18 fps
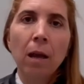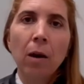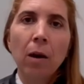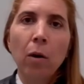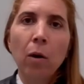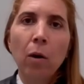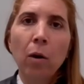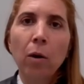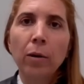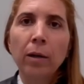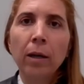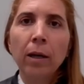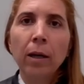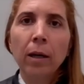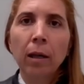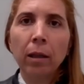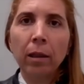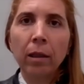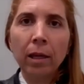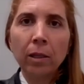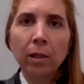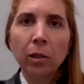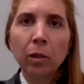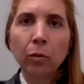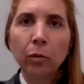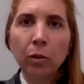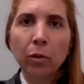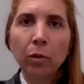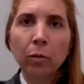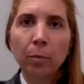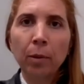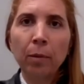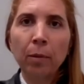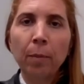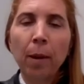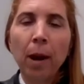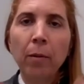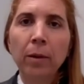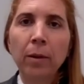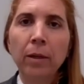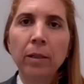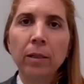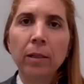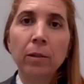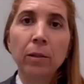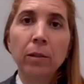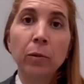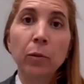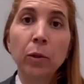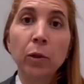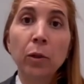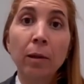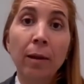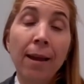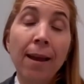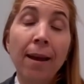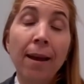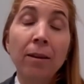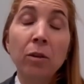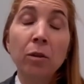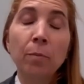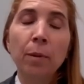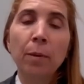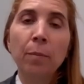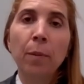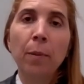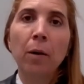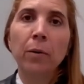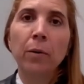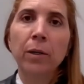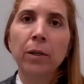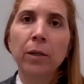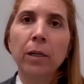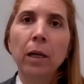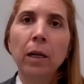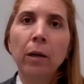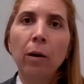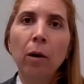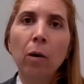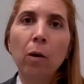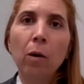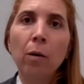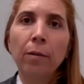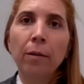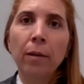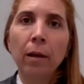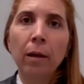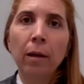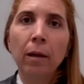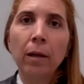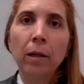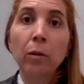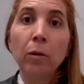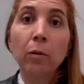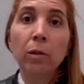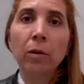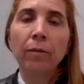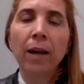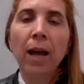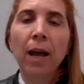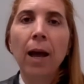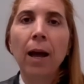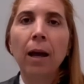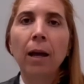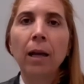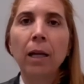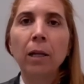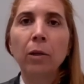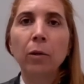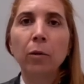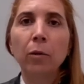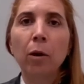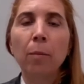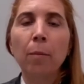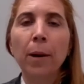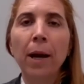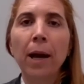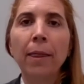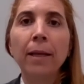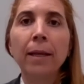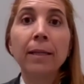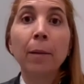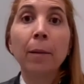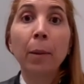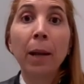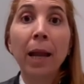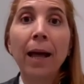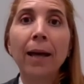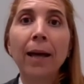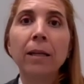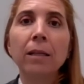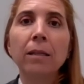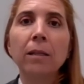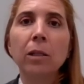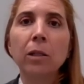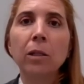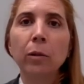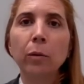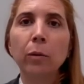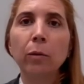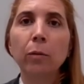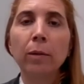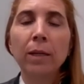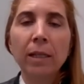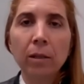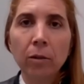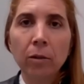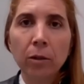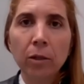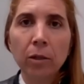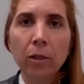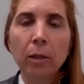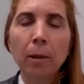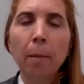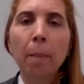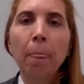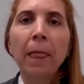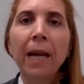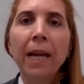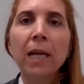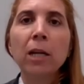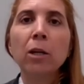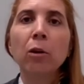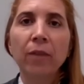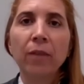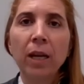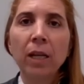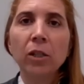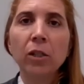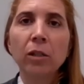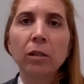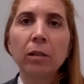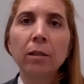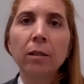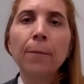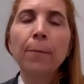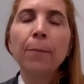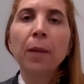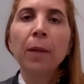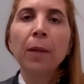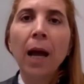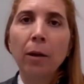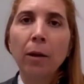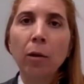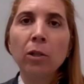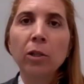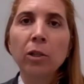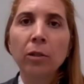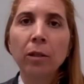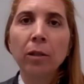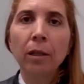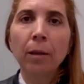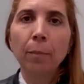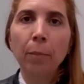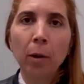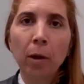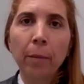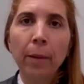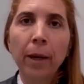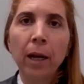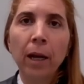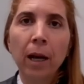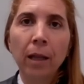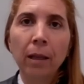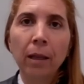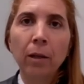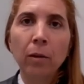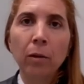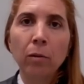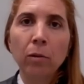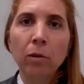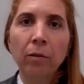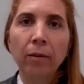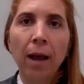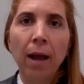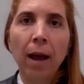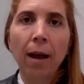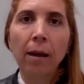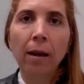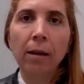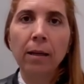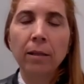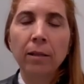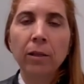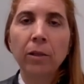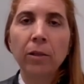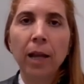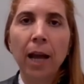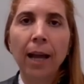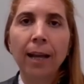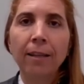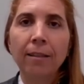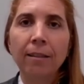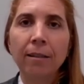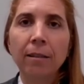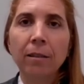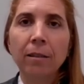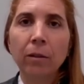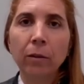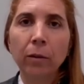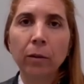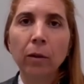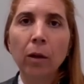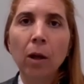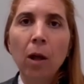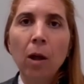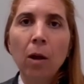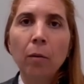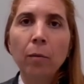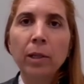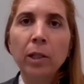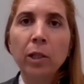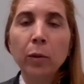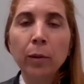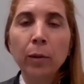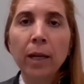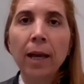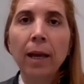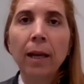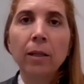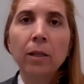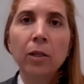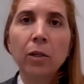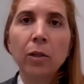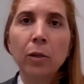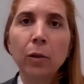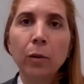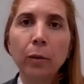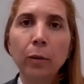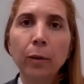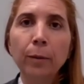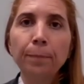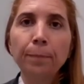on these two superpowers, these two AI superpowers, on the use of AI in Europe. And this applies to research, innovation, and also the deployment and the use of AI in society. So we do need to